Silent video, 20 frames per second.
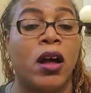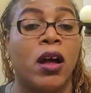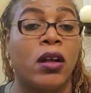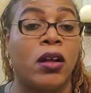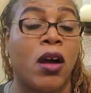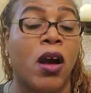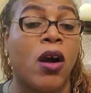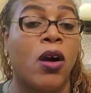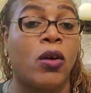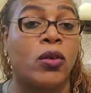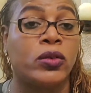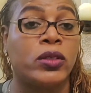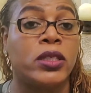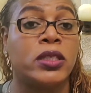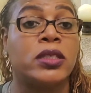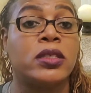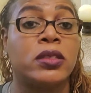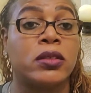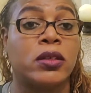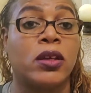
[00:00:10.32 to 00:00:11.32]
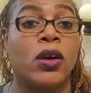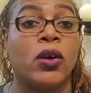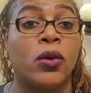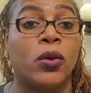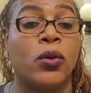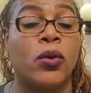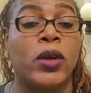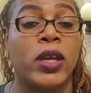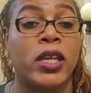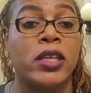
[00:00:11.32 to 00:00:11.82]
called it to go
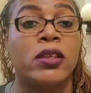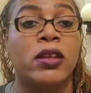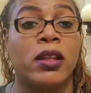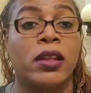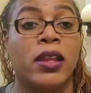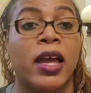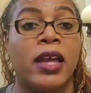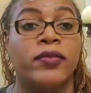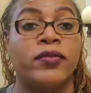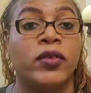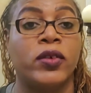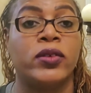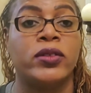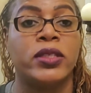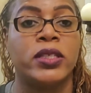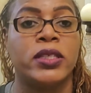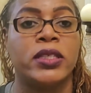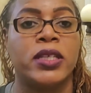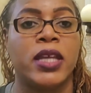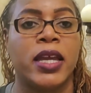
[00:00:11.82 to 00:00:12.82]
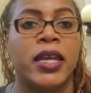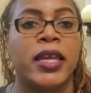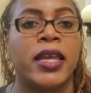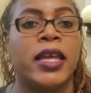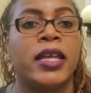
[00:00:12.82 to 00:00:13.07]
in your life on today.